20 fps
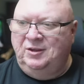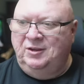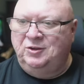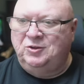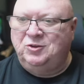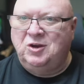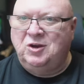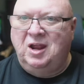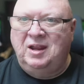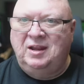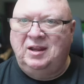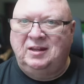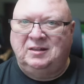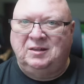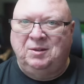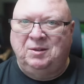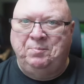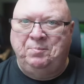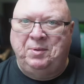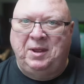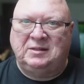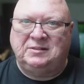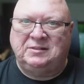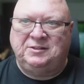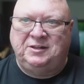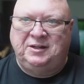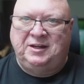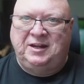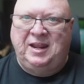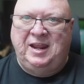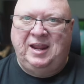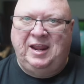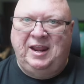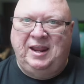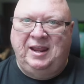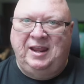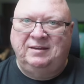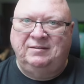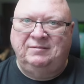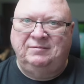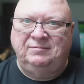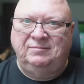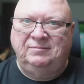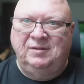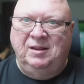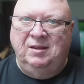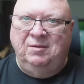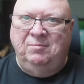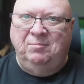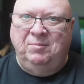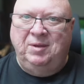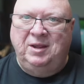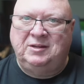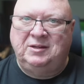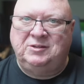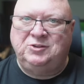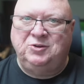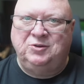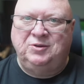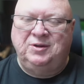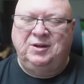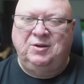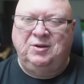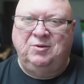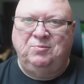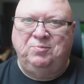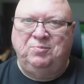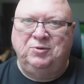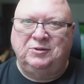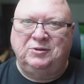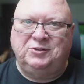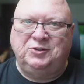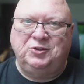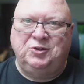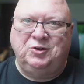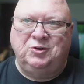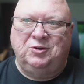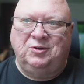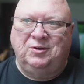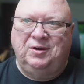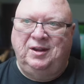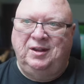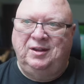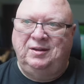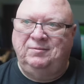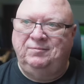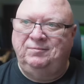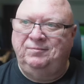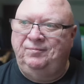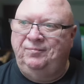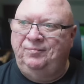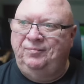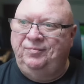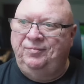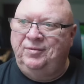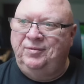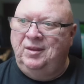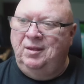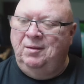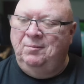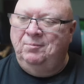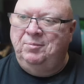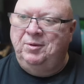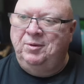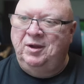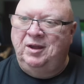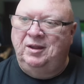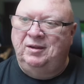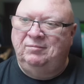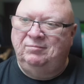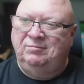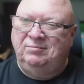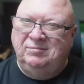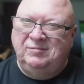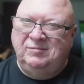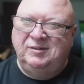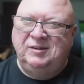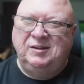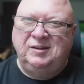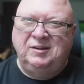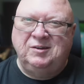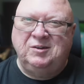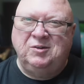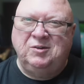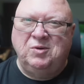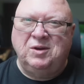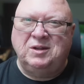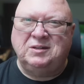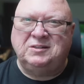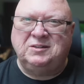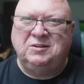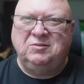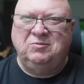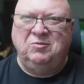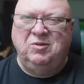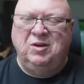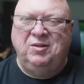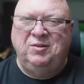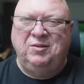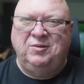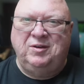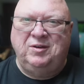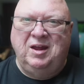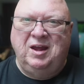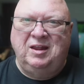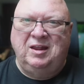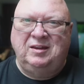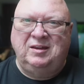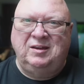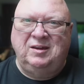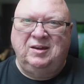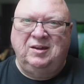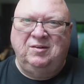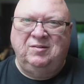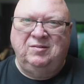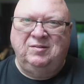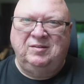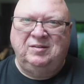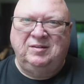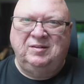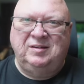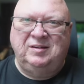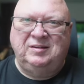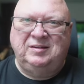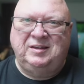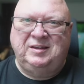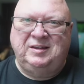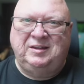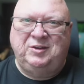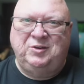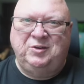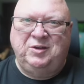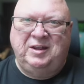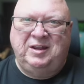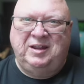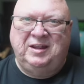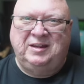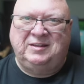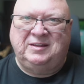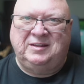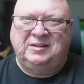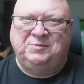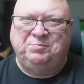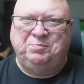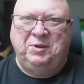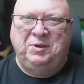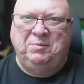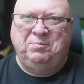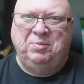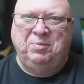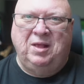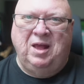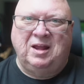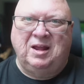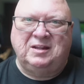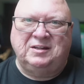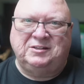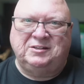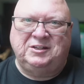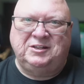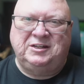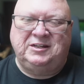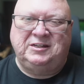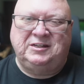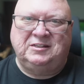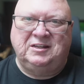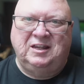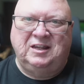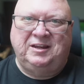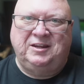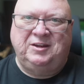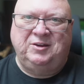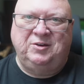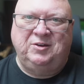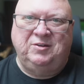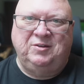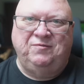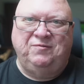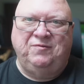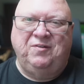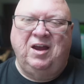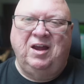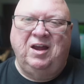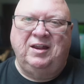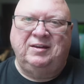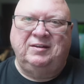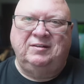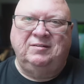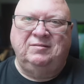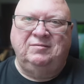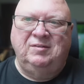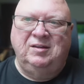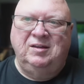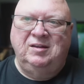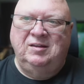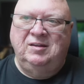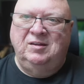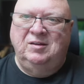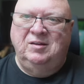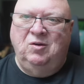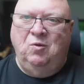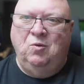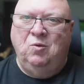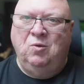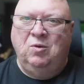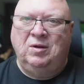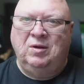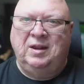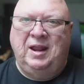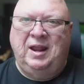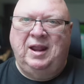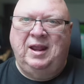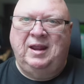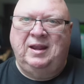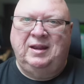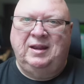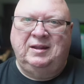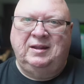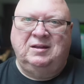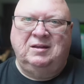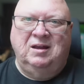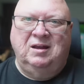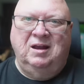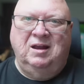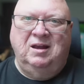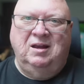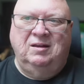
You try to get the best you can, make sure they don't put sugar in it, but you question whether or not, that you could get this big block of cheese like you could find organic